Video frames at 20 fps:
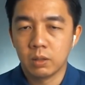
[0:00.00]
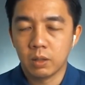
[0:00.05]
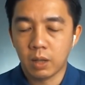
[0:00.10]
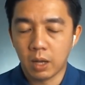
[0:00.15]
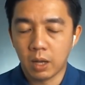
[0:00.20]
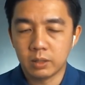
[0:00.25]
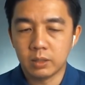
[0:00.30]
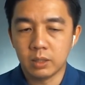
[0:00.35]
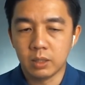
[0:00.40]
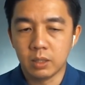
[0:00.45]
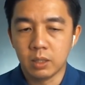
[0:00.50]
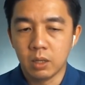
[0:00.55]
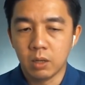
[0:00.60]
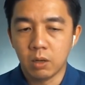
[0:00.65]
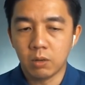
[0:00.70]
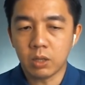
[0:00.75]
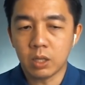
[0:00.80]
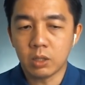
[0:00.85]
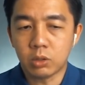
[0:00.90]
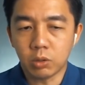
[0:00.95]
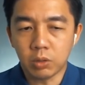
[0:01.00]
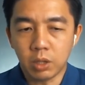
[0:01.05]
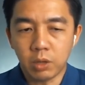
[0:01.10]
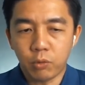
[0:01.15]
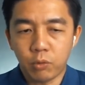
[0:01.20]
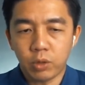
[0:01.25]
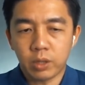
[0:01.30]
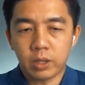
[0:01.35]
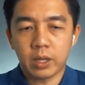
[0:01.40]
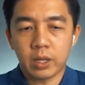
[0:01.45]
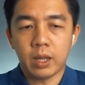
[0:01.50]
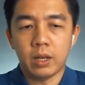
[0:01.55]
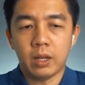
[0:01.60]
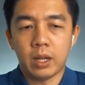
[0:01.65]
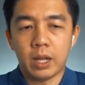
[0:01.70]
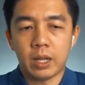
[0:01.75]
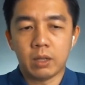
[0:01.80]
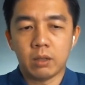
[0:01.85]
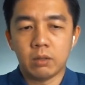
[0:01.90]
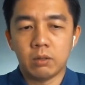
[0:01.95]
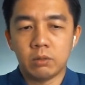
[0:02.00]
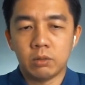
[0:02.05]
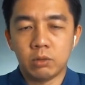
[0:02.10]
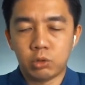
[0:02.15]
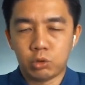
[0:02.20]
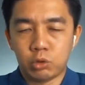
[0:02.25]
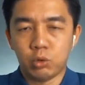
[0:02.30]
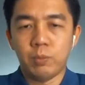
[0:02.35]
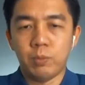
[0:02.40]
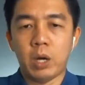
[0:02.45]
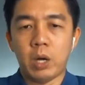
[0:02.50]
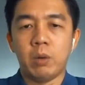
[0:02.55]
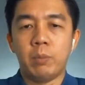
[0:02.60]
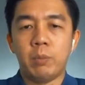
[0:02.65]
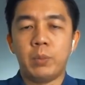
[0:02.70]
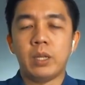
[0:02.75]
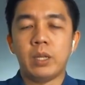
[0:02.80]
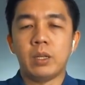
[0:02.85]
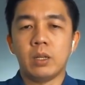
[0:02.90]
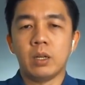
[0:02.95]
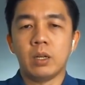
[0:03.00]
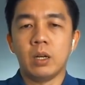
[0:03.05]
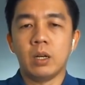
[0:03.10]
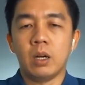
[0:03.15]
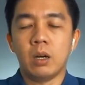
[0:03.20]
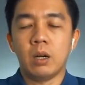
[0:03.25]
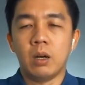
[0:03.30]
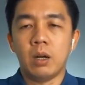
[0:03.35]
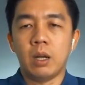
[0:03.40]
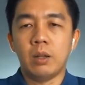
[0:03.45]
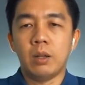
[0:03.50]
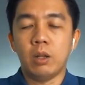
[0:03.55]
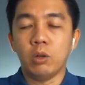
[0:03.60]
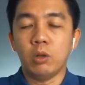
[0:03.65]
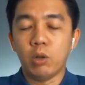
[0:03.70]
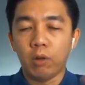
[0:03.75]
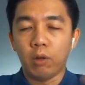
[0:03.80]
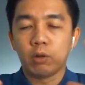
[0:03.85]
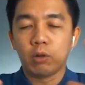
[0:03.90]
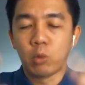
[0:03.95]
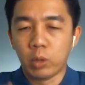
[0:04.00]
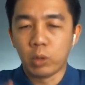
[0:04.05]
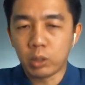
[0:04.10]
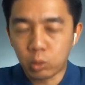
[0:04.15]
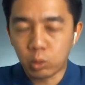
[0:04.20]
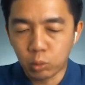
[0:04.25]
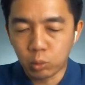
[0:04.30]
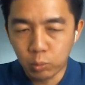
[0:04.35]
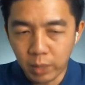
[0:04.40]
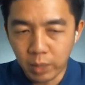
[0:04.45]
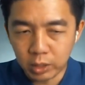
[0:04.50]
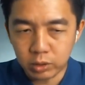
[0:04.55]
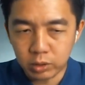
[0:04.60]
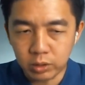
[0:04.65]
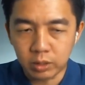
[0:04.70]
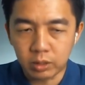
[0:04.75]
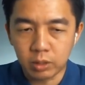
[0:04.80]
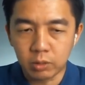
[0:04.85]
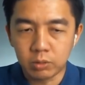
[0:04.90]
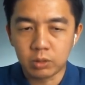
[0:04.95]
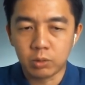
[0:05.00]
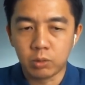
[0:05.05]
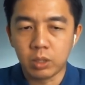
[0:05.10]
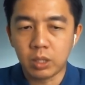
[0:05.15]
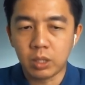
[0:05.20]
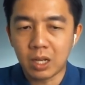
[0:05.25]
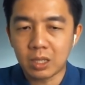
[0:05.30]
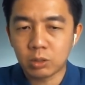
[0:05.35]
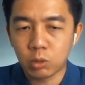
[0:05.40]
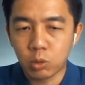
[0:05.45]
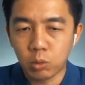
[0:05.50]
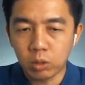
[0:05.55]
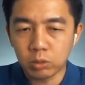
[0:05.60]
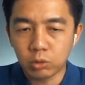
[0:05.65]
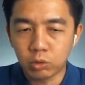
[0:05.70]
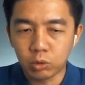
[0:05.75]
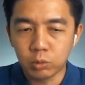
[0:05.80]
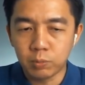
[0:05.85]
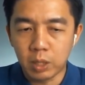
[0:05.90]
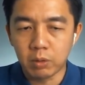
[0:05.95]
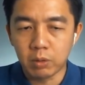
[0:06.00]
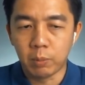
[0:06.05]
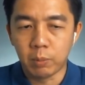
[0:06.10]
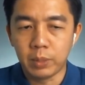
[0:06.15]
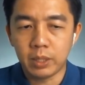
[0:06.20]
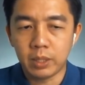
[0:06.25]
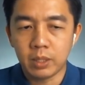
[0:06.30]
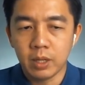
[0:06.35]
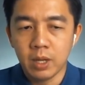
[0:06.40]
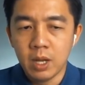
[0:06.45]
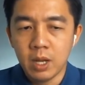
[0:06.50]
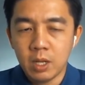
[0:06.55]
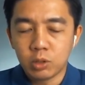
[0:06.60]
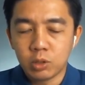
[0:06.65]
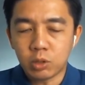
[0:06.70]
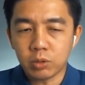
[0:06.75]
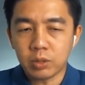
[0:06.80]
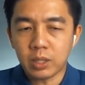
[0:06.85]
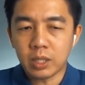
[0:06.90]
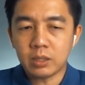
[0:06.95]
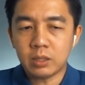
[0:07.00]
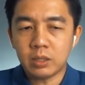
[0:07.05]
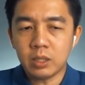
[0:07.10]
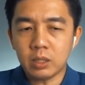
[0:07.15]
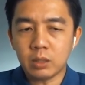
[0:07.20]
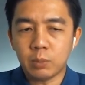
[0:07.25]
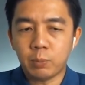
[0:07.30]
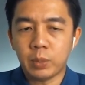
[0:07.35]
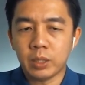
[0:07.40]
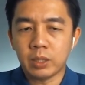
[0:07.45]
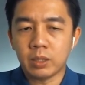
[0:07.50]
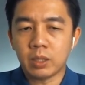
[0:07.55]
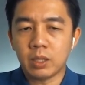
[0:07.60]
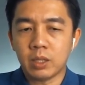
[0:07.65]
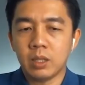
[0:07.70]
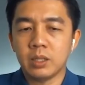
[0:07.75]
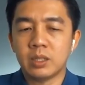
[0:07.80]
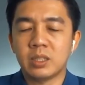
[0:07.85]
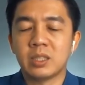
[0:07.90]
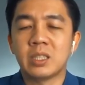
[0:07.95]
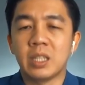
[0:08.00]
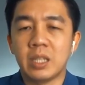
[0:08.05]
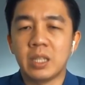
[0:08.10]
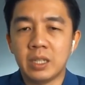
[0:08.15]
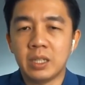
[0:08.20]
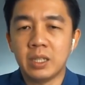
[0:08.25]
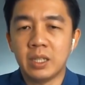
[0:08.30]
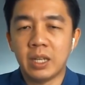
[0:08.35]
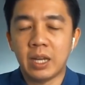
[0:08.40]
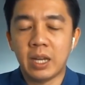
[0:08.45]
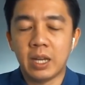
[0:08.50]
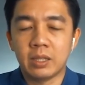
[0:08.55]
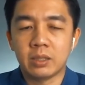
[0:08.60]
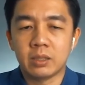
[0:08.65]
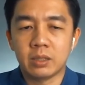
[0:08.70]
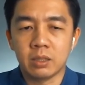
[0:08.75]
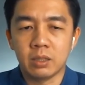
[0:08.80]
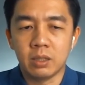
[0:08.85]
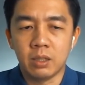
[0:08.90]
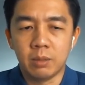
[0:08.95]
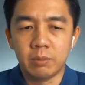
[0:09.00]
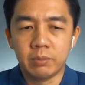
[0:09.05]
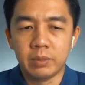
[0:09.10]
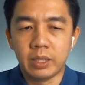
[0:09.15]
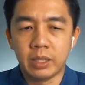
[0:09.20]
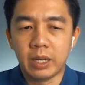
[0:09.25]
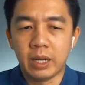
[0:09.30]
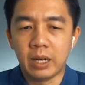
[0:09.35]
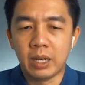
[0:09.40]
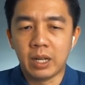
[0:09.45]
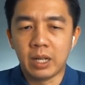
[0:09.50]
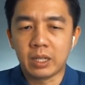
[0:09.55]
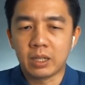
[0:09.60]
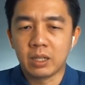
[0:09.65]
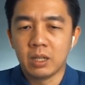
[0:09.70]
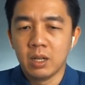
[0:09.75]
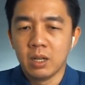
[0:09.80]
I see. Okay, so if we can like zoom out a bit uh, and not, not going too much details into it. Let's go zoom out a bit. So there's this particular saying that um, there are like